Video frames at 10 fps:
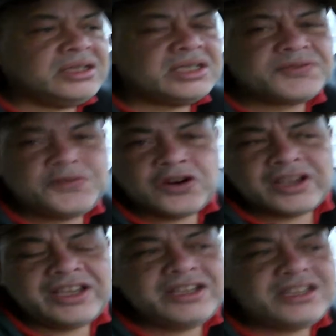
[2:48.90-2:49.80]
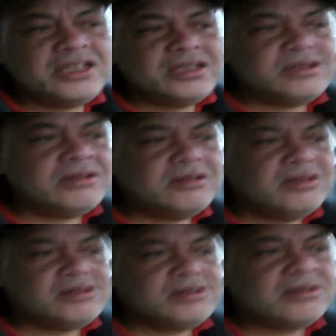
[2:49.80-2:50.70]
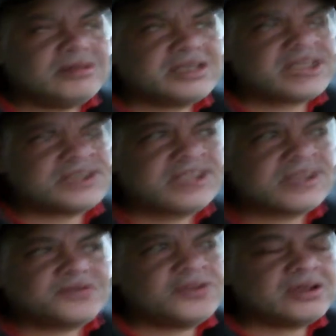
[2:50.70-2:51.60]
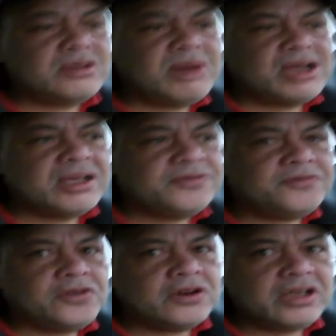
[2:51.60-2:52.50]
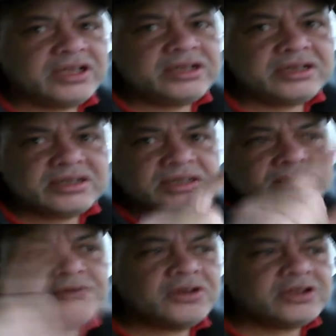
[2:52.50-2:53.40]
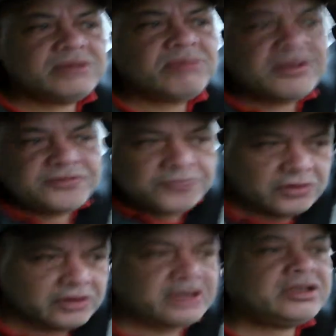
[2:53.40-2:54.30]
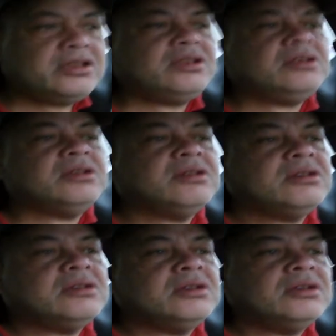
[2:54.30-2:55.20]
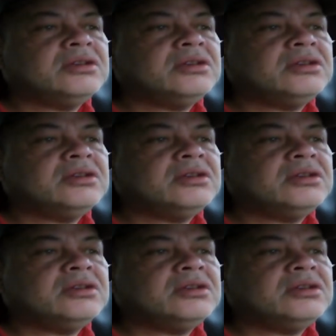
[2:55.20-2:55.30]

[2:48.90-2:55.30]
is 480. It says 640 by 480, 640 by 480.